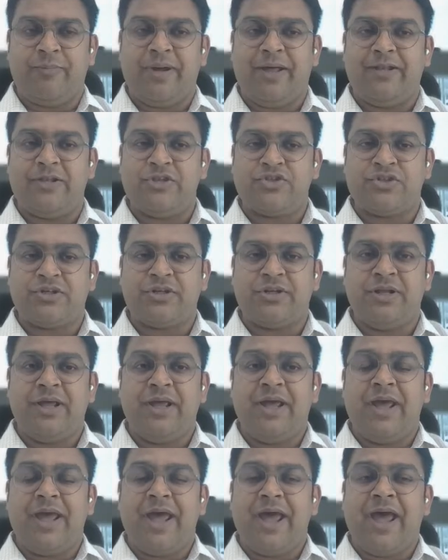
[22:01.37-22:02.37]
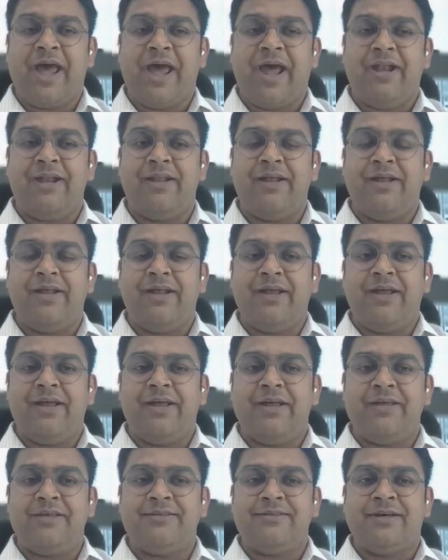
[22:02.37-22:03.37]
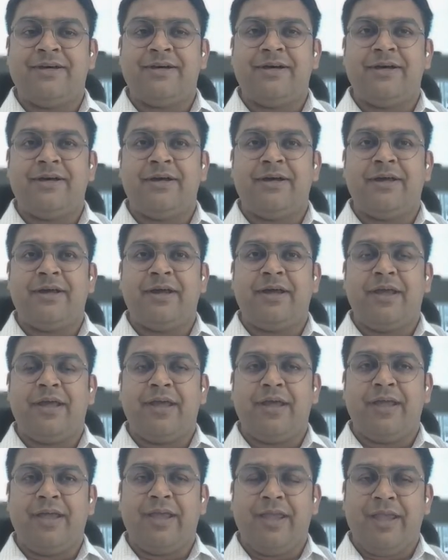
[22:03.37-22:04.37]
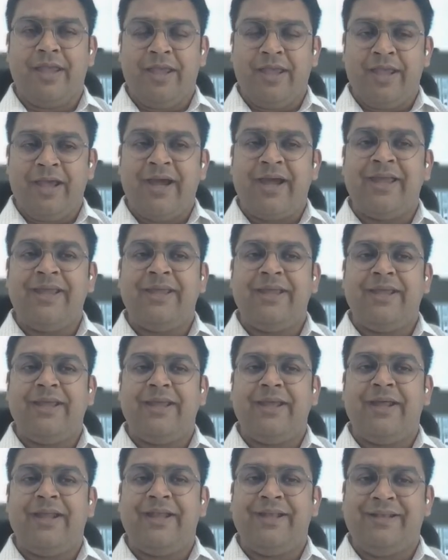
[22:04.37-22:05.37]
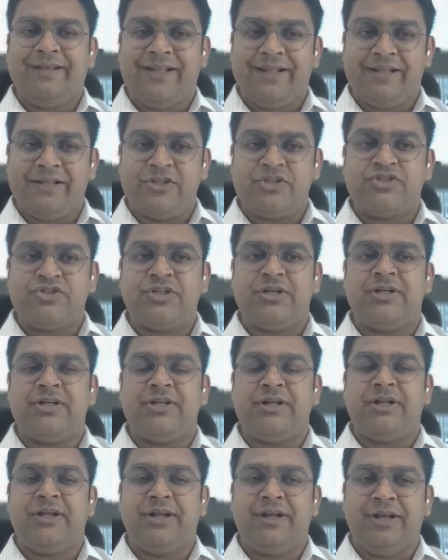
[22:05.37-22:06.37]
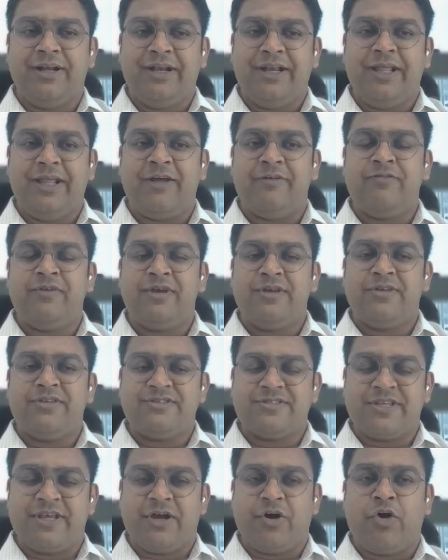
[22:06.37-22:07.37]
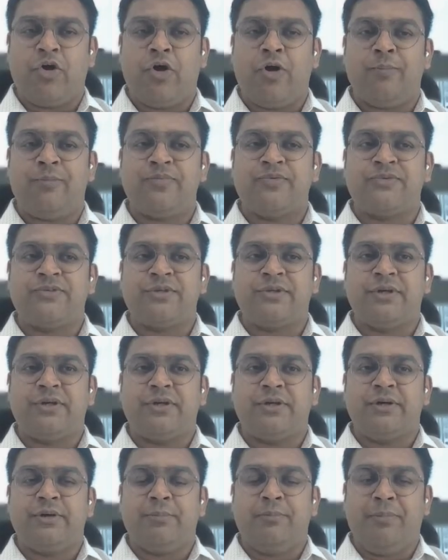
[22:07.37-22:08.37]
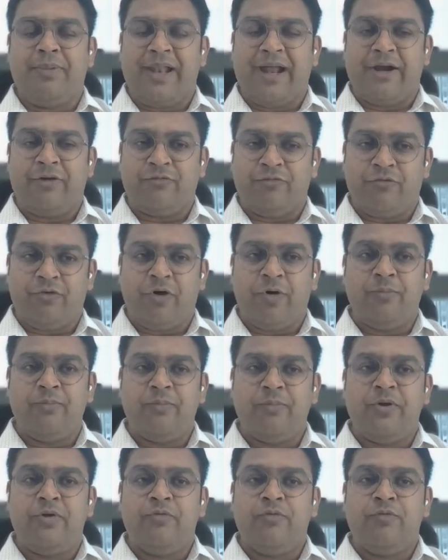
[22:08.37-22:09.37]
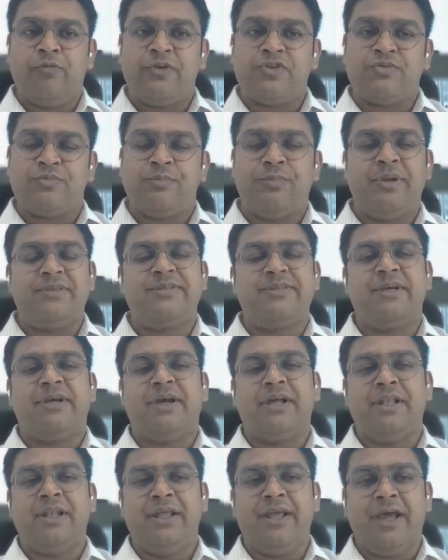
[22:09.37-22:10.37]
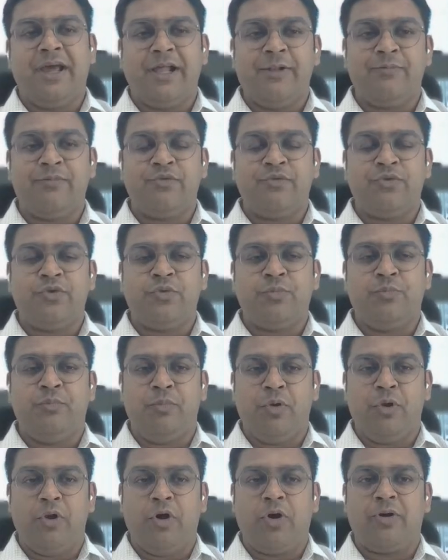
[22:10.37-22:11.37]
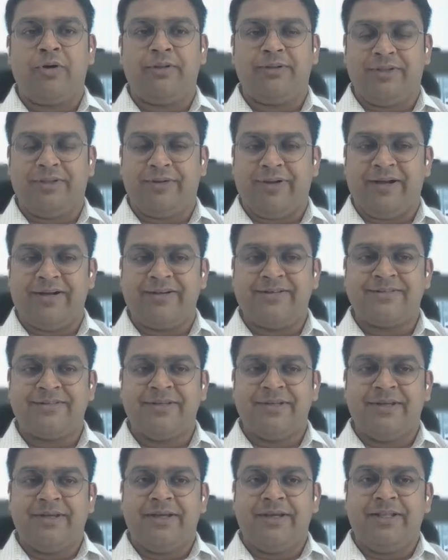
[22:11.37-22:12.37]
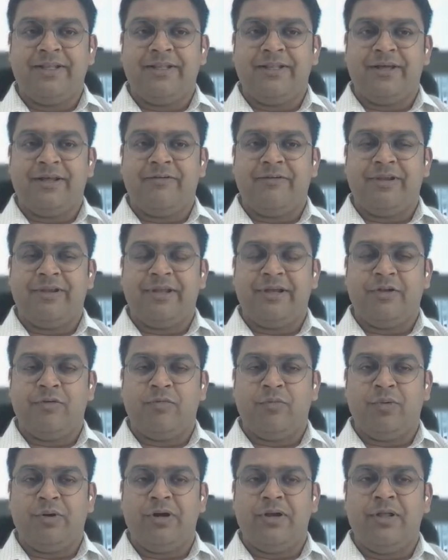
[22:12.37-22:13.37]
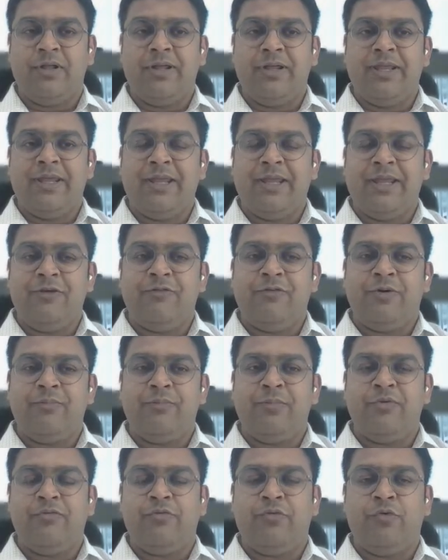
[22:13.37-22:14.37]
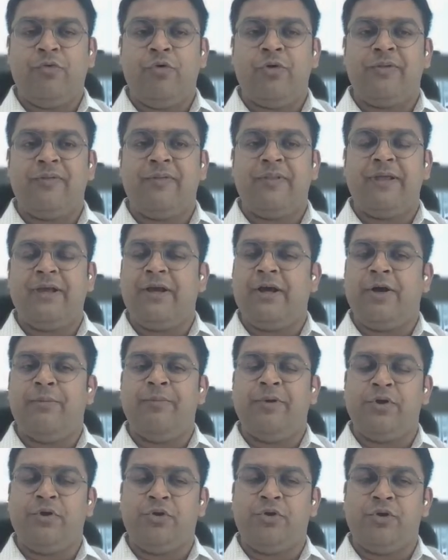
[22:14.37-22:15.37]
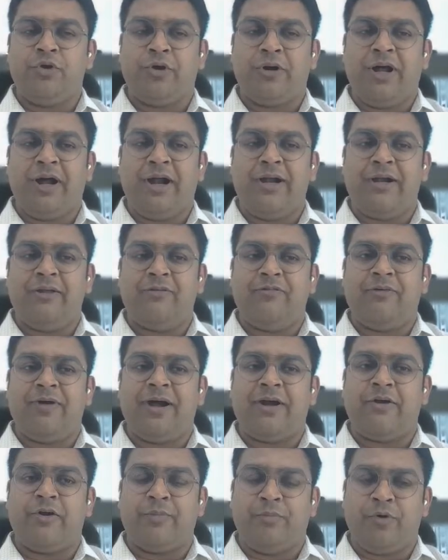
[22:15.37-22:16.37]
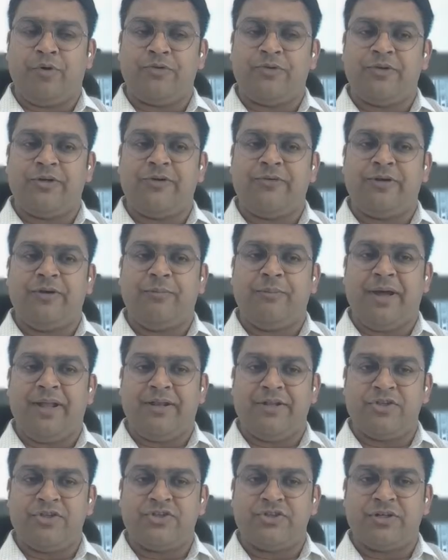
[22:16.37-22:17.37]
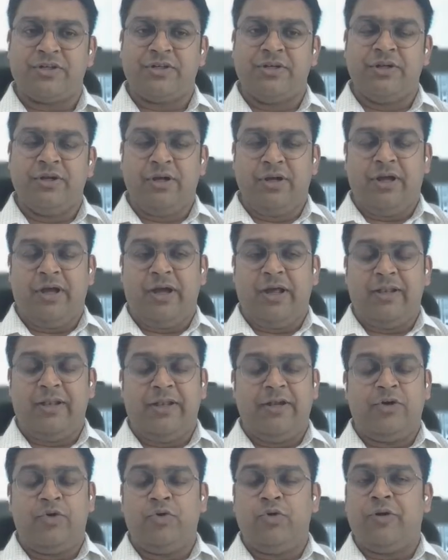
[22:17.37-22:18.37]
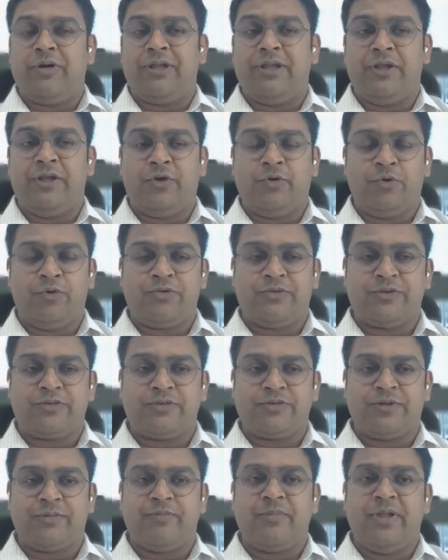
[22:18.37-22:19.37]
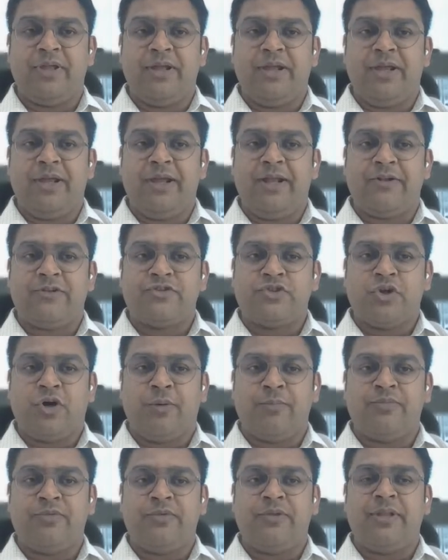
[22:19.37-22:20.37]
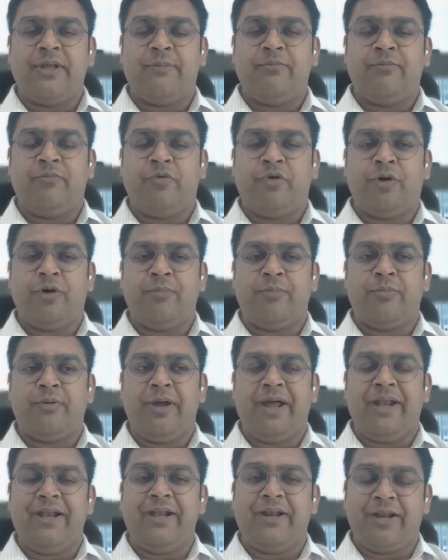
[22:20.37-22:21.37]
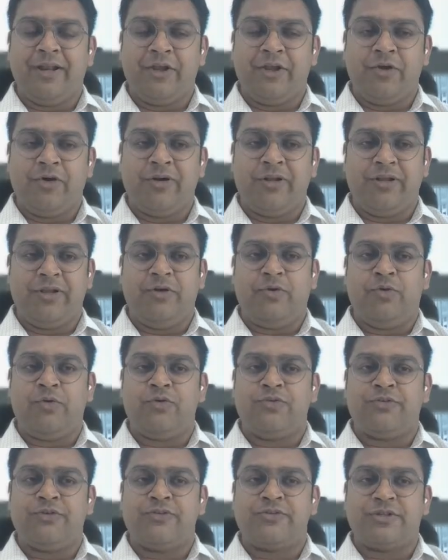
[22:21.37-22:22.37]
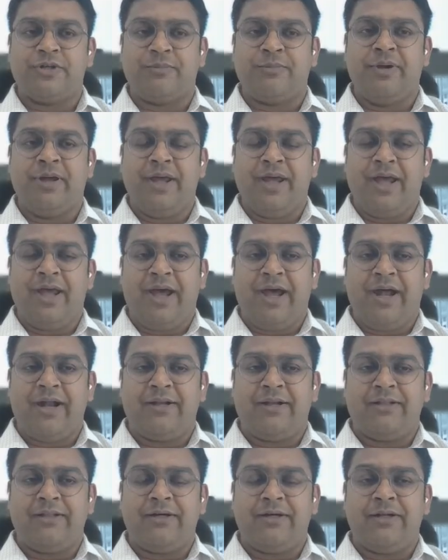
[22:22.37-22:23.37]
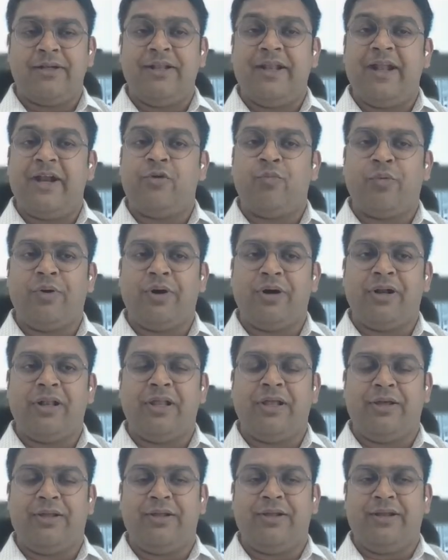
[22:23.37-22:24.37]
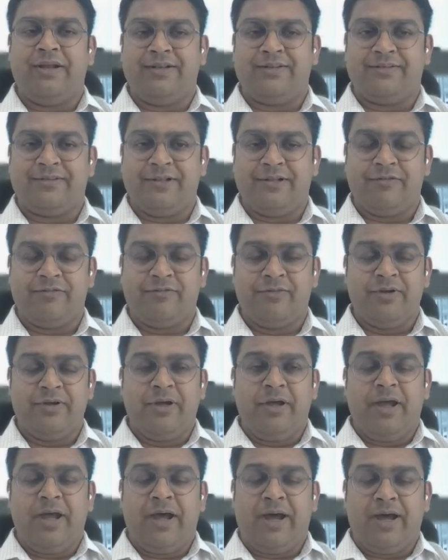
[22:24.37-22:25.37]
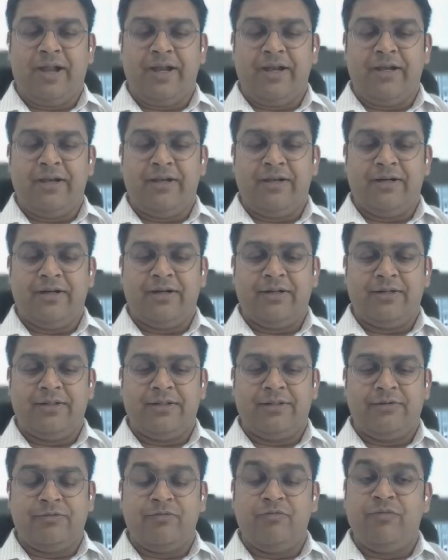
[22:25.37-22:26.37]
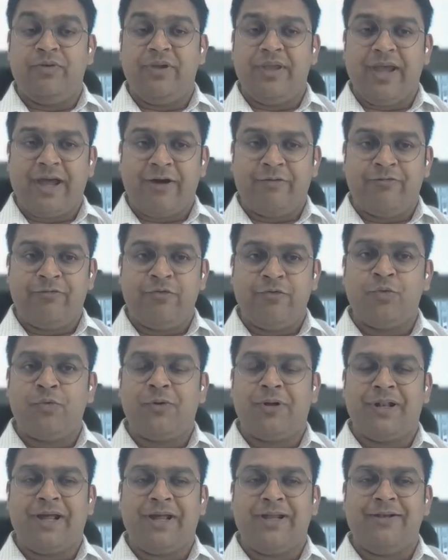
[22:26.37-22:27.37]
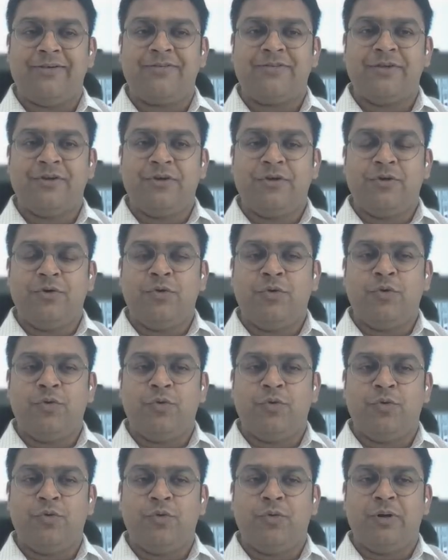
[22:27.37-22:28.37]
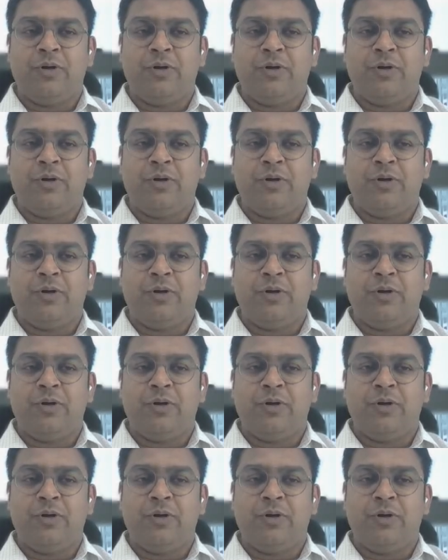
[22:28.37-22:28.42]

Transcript: manager, and is a AI intelligent DevSecOps platform, which basically helps you block threats in the real world even before they come into your artifact repository manager and into your ecosystem. It stops them from entering your ecosystem at the network layer itself. And we have few clients who